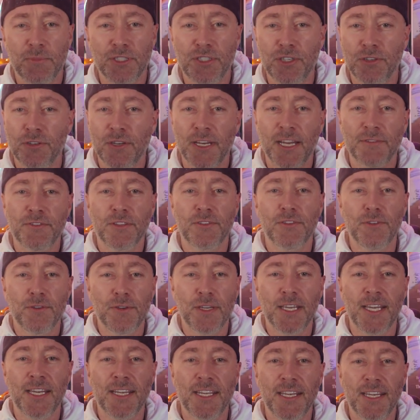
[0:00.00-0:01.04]
But you don't have to
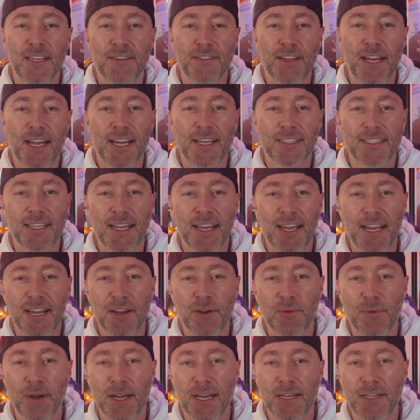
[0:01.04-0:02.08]
do any of that to hang
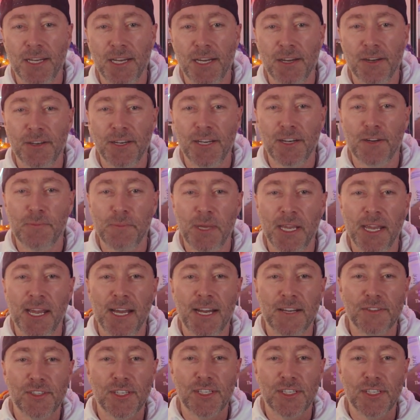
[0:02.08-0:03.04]
around here and help me out.